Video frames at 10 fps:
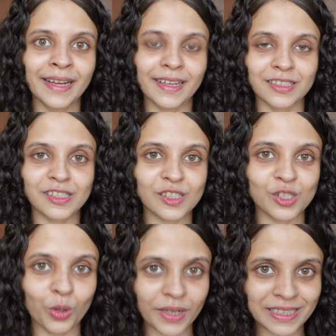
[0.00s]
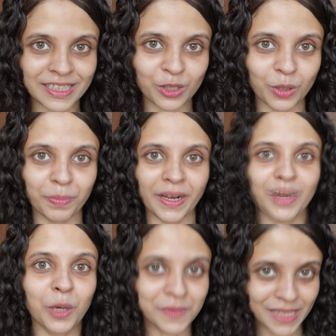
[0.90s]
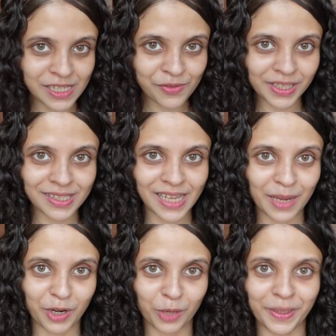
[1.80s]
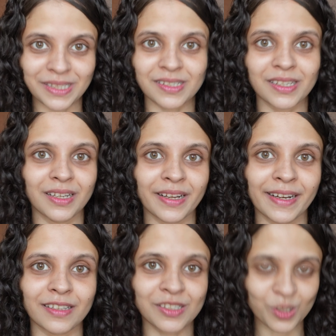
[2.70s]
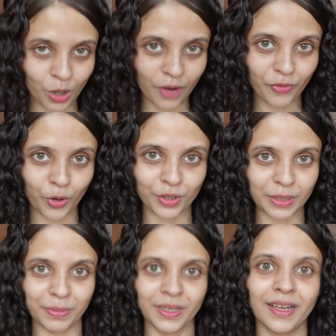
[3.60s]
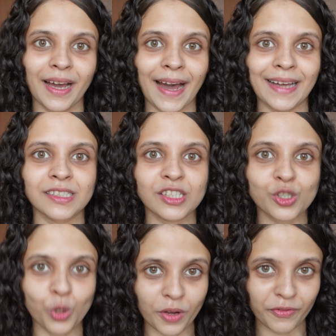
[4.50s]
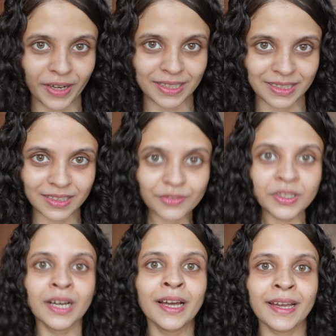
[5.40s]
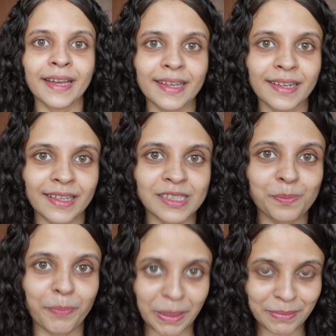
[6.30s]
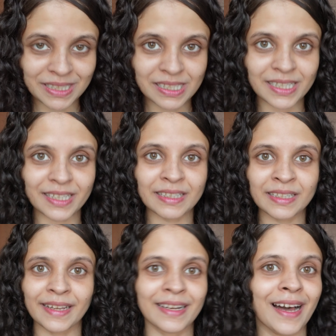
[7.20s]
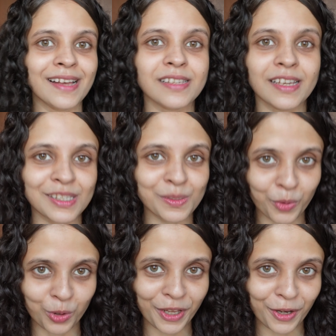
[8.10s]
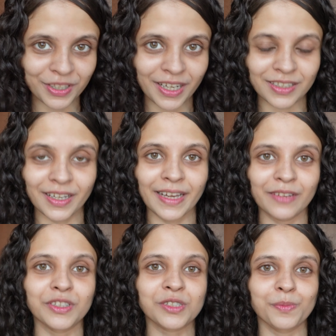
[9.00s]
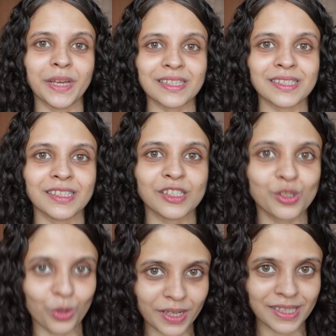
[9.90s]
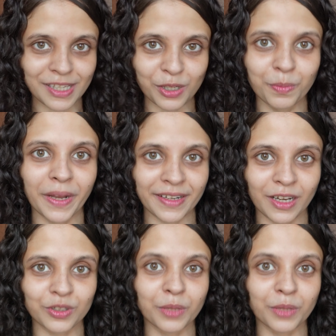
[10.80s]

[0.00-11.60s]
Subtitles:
It is so easy to apply. Obsessed with this eyebrow pencil. It is so affordable and so effective. It is pigmented. It has a spoolie on the other end, which makes it so easy to blend out the